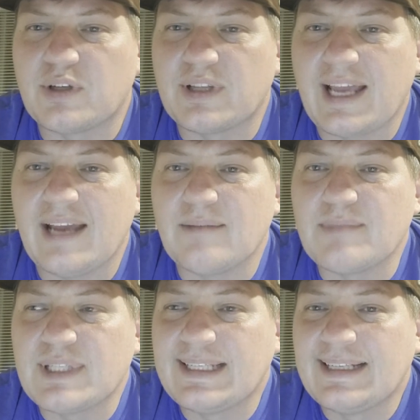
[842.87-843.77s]
to the
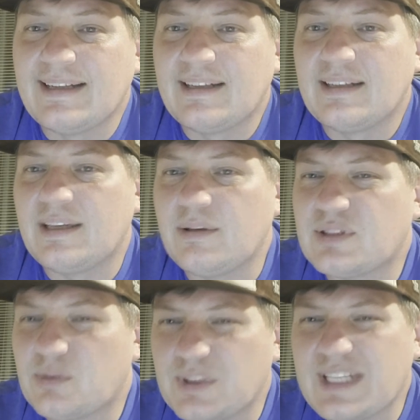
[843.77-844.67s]
games, it
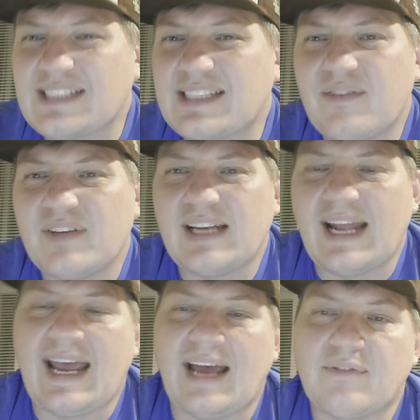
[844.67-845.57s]
was at
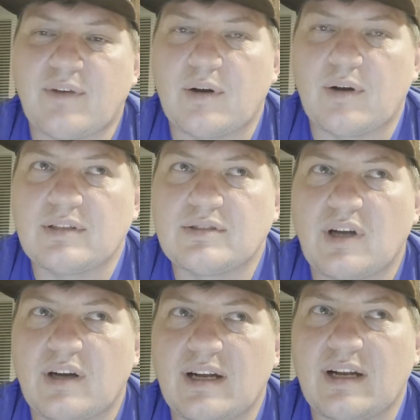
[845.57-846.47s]
7.5, or it
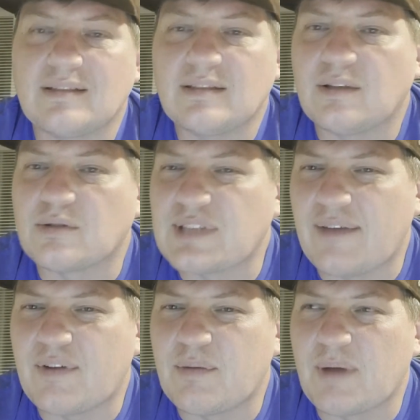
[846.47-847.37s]
started at
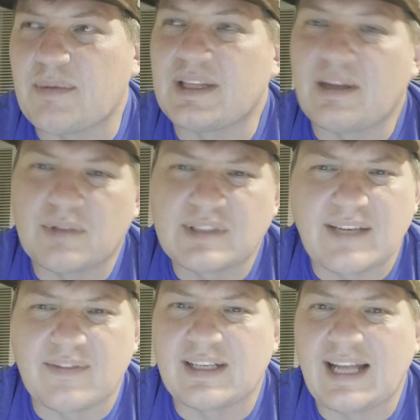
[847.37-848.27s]
7 maybe, and then went
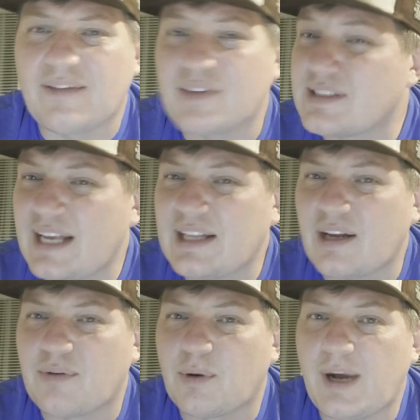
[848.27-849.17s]
7.5 and stayed
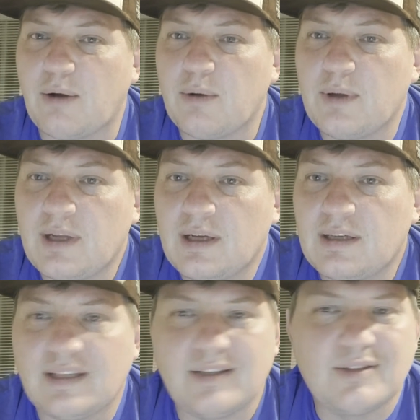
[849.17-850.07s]
there for a while.
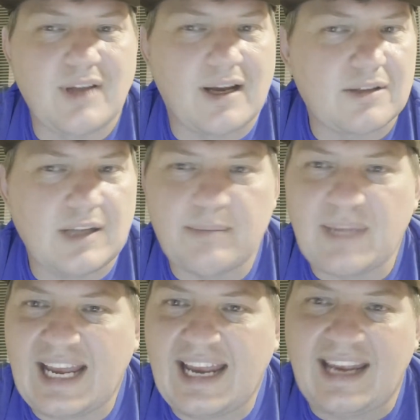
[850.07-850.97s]
And then you saw it climb
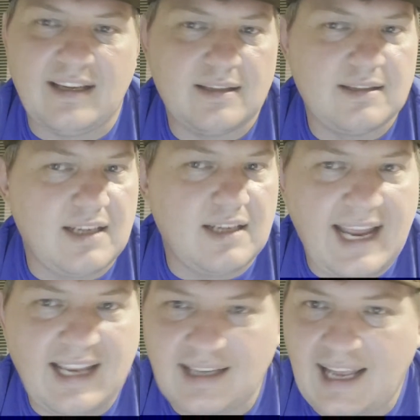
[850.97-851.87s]
to 8, and then
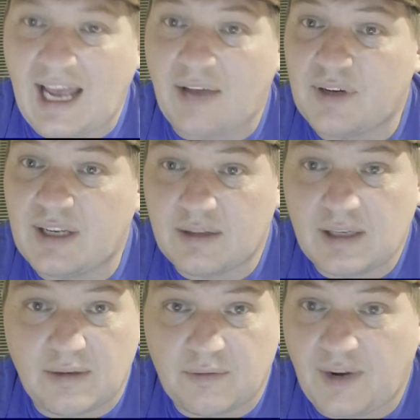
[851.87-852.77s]
8.5, and
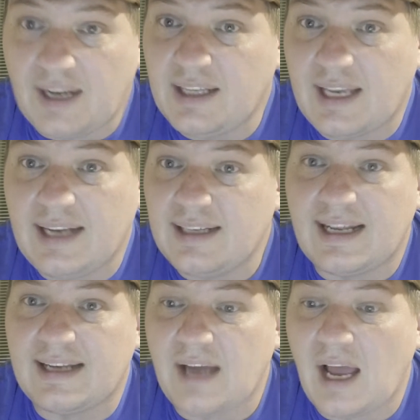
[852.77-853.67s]
it finally ended
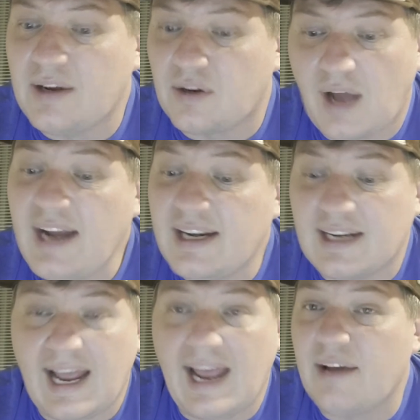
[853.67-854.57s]
at 9 or
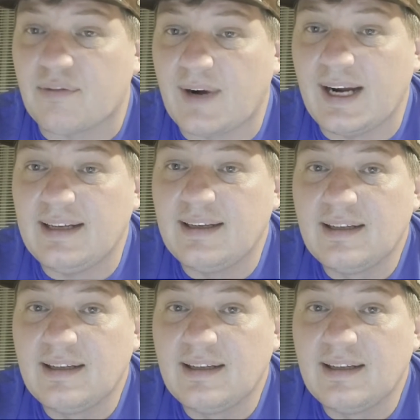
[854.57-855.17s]
9.5, right?